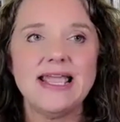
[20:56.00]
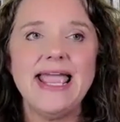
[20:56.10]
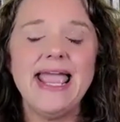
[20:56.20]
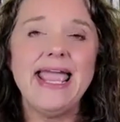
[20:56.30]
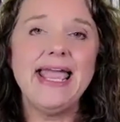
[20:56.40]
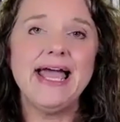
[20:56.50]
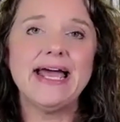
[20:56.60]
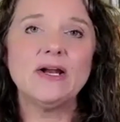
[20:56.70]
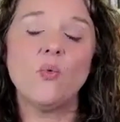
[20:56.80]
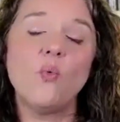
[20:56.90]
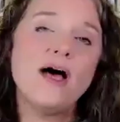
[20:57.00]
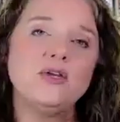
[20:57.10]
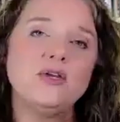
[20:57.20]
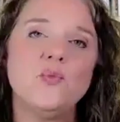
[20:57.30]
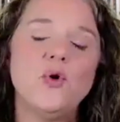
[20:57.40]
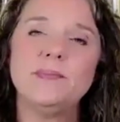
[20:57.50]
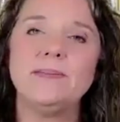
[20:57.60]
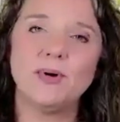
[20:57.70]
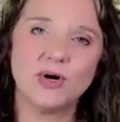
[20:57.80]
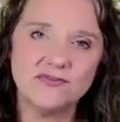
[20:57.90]
And while you won't be
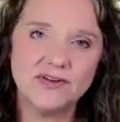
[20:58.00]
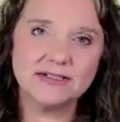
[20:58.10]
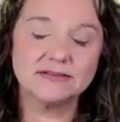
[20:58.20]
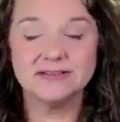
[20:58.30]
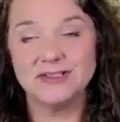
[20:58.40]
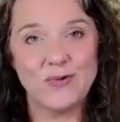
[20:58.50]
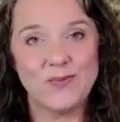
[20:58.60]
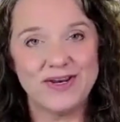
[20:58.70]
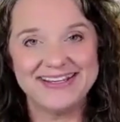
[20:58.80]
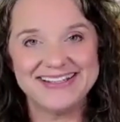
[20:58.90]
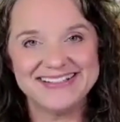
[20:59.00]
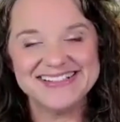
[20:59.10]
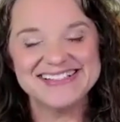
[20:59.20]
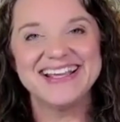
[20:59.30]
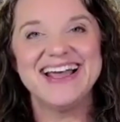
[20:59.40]
perfect, no one is,